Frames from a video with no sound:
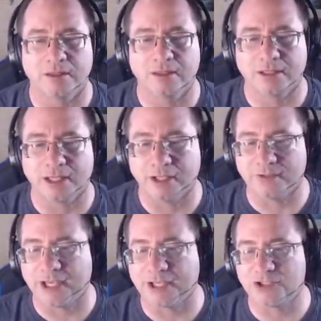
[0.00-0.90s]

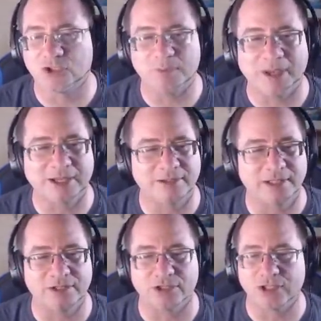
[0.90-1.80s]
Because I suspect
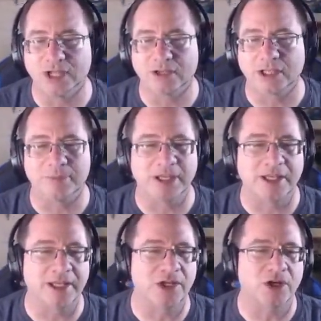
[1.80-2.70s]
that there's not going to
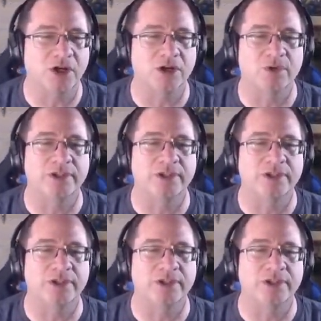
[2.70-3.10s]
be any cargo in